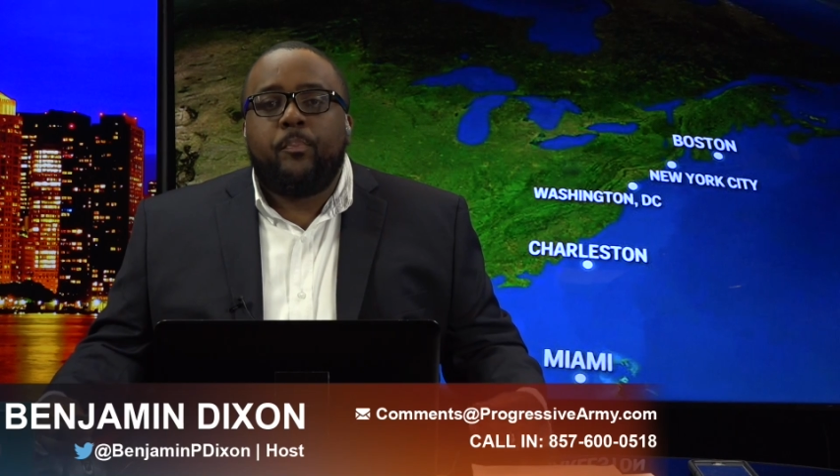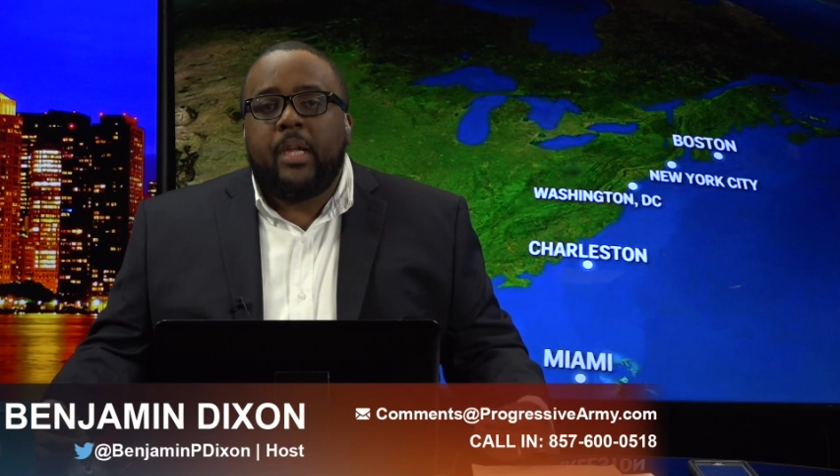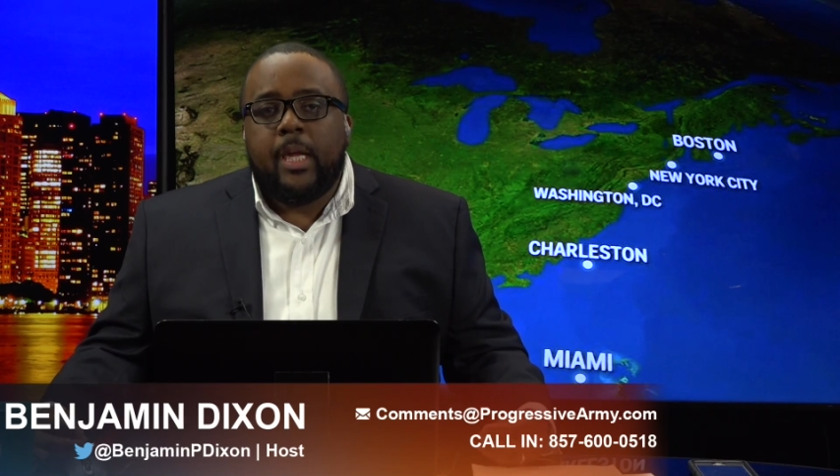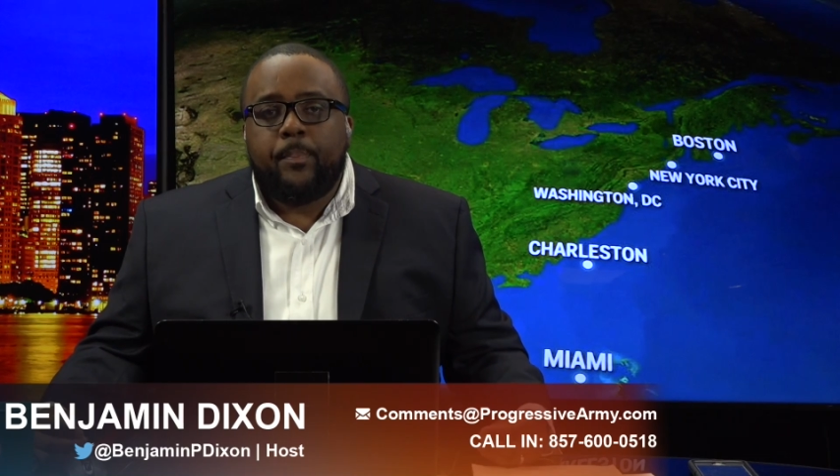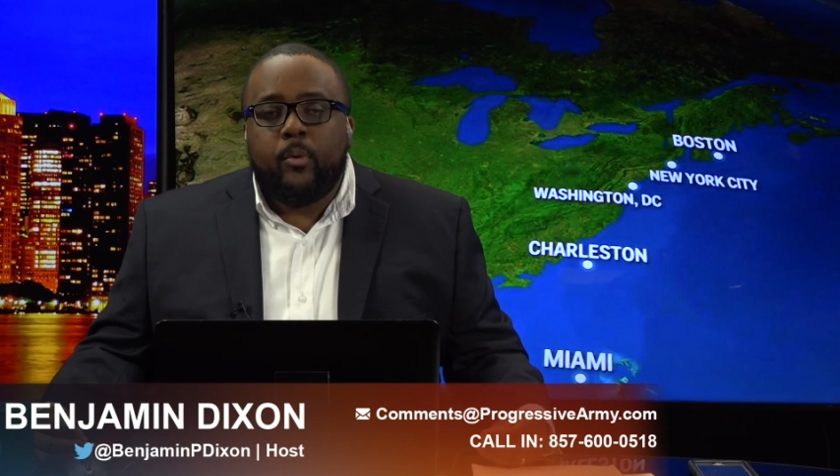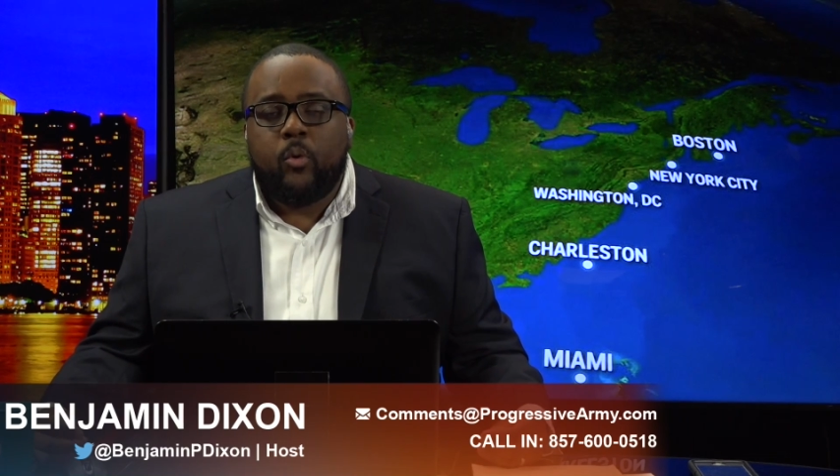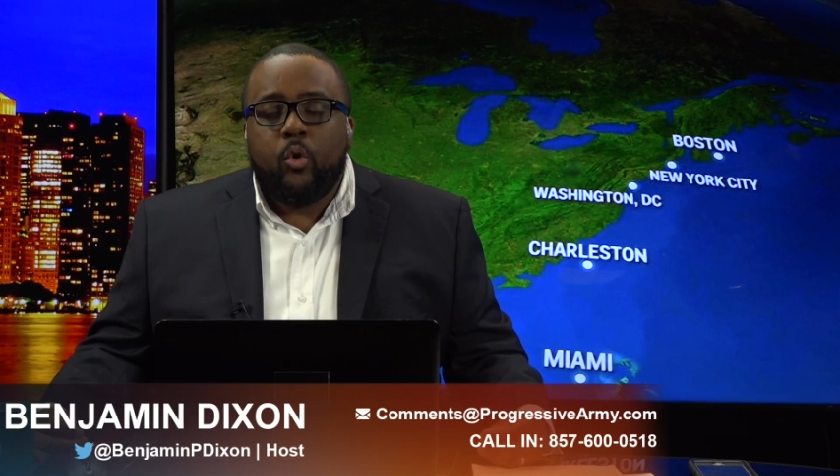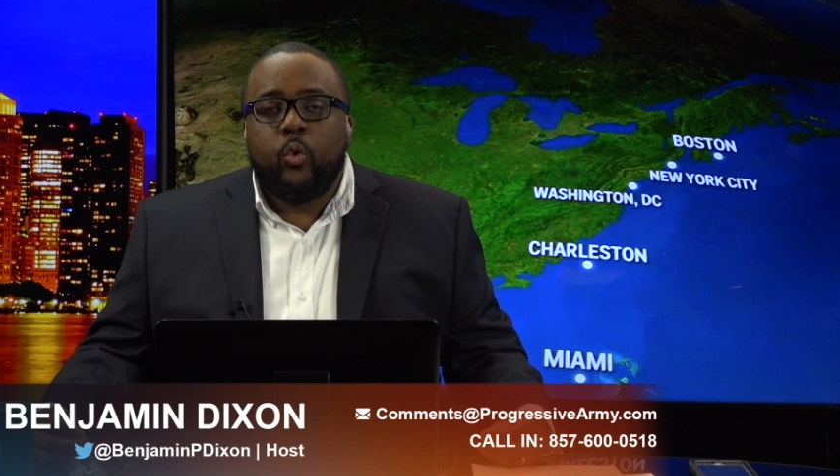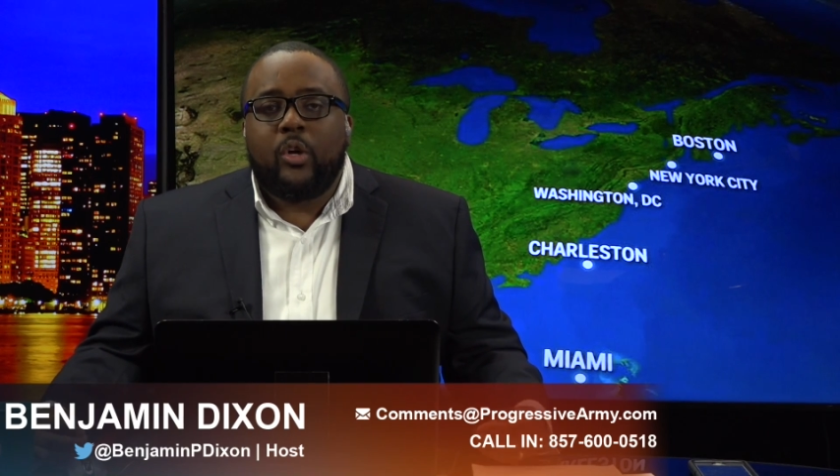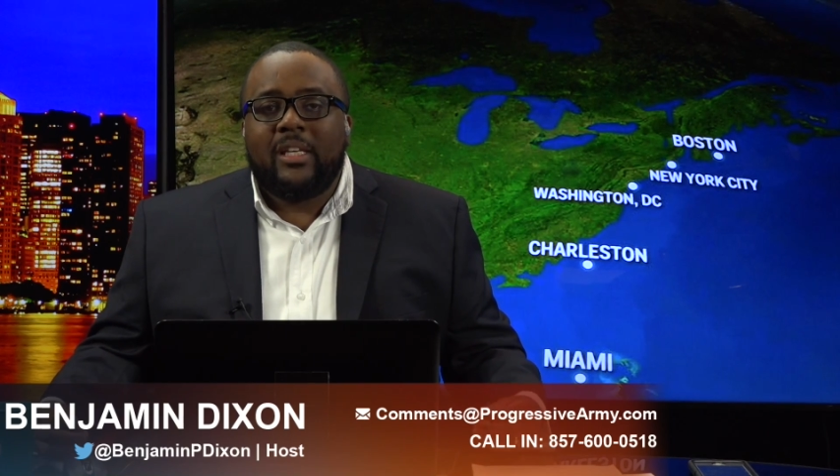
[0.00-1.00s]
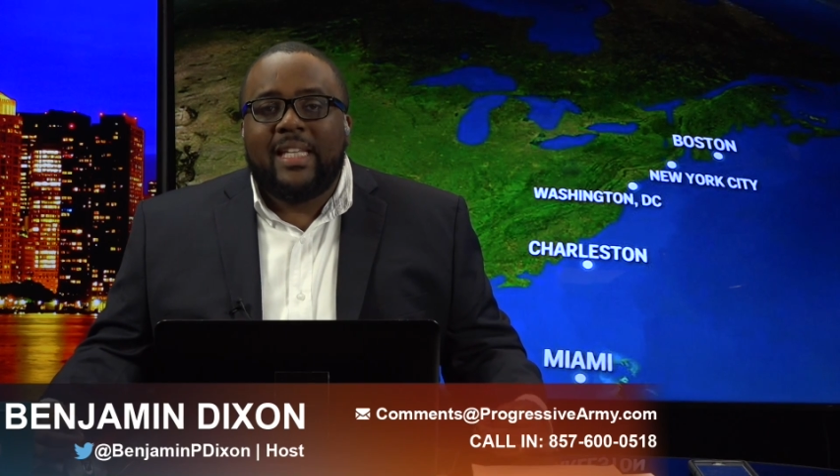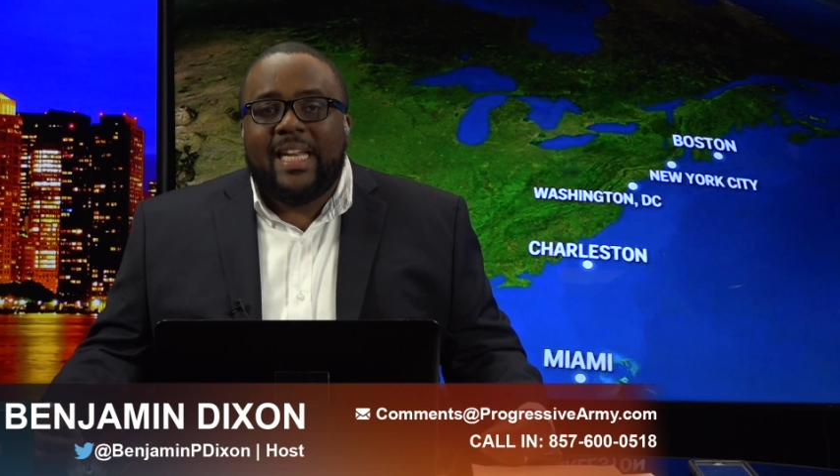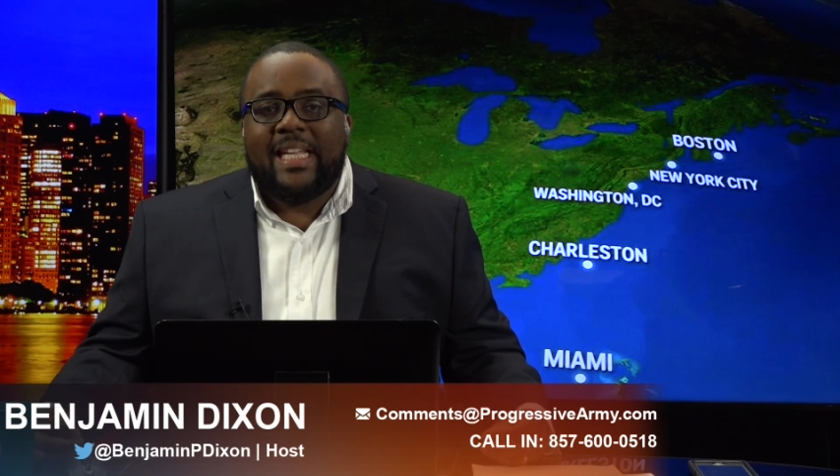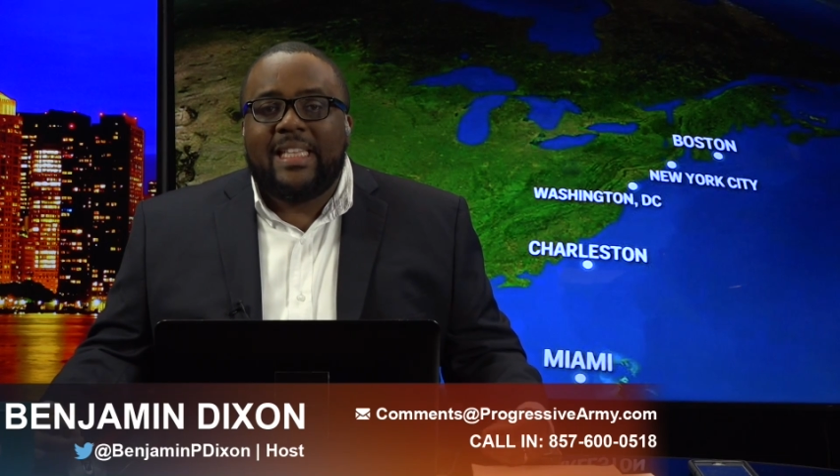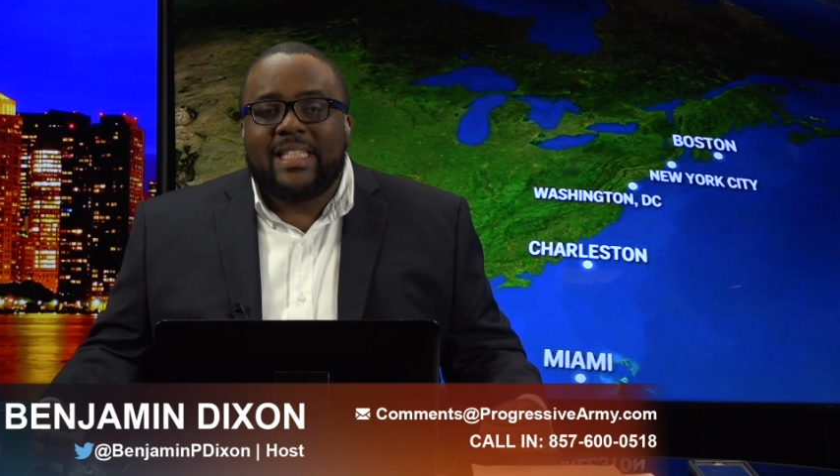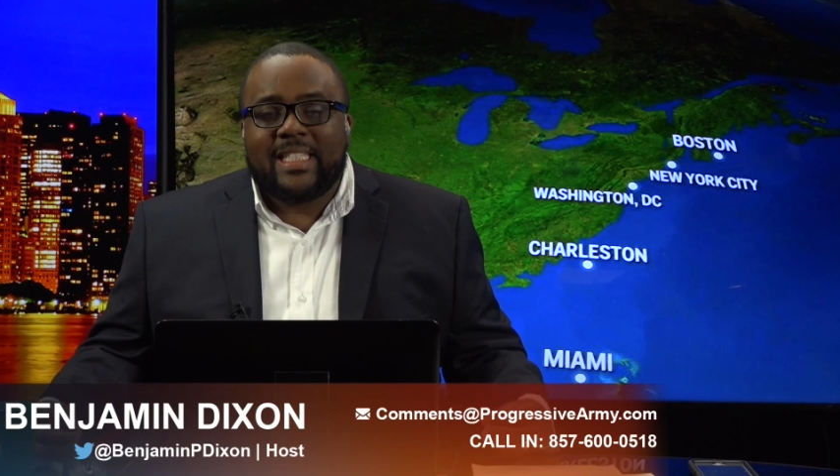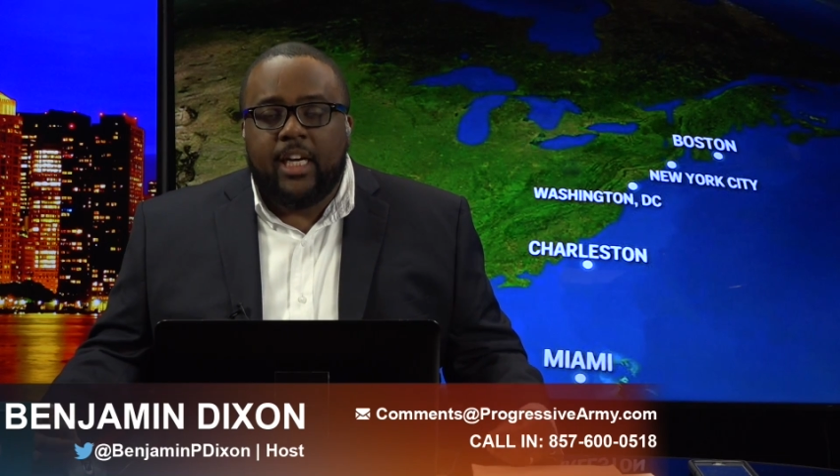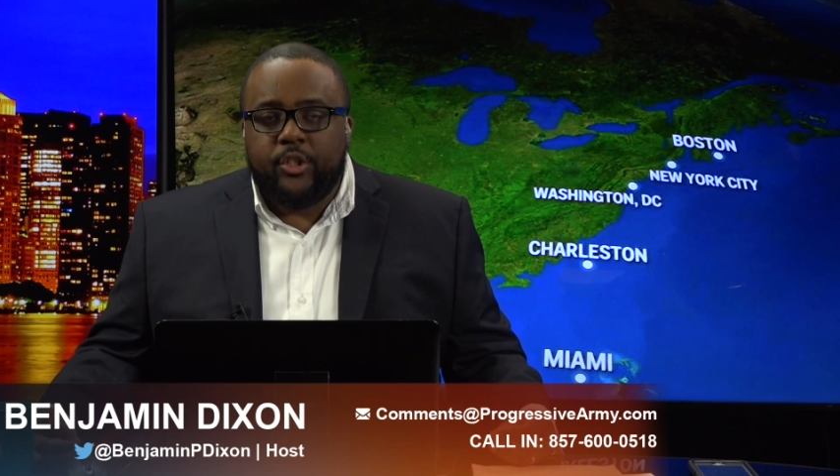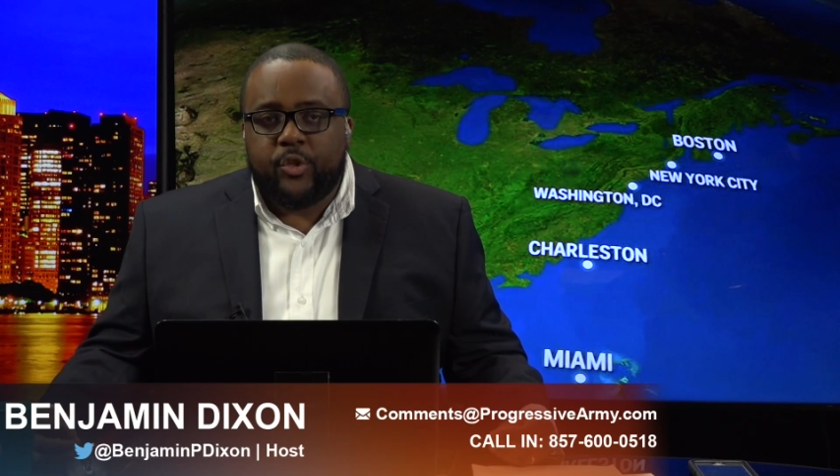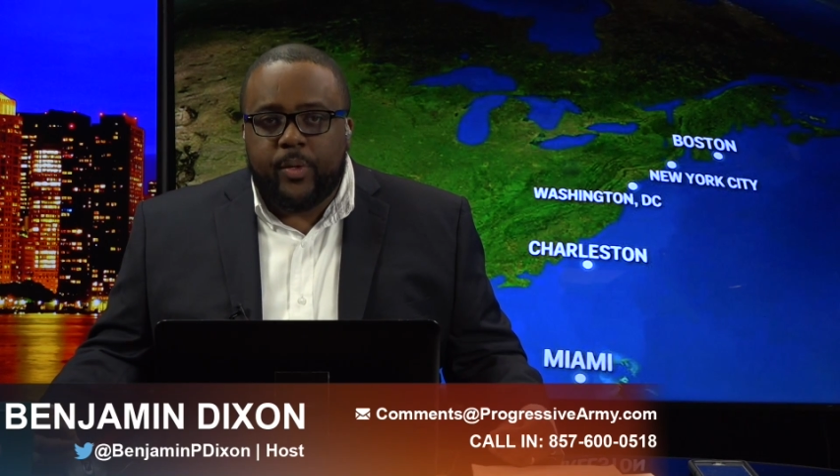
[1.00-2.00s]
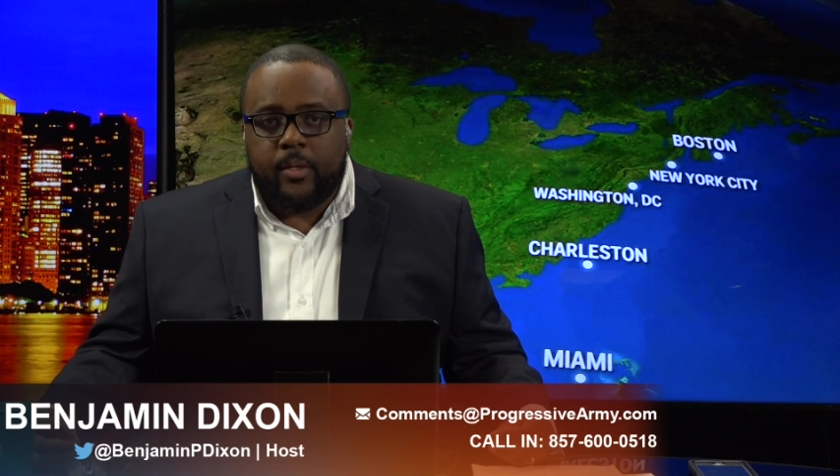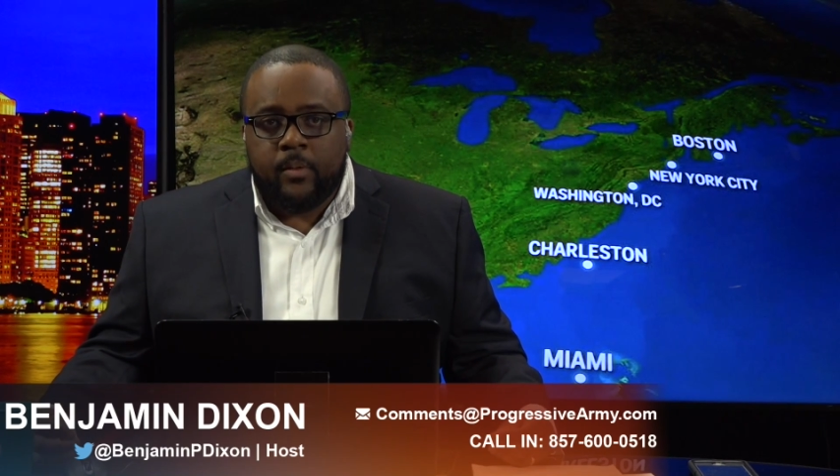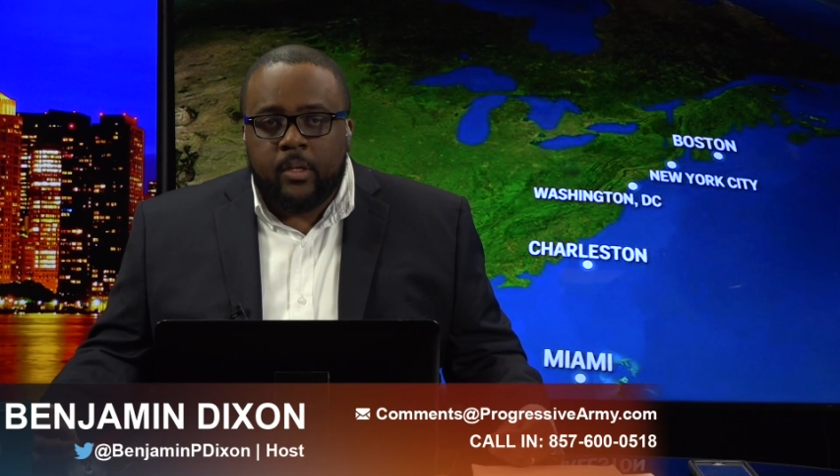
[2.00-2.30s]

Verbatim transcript: people who are leading this country.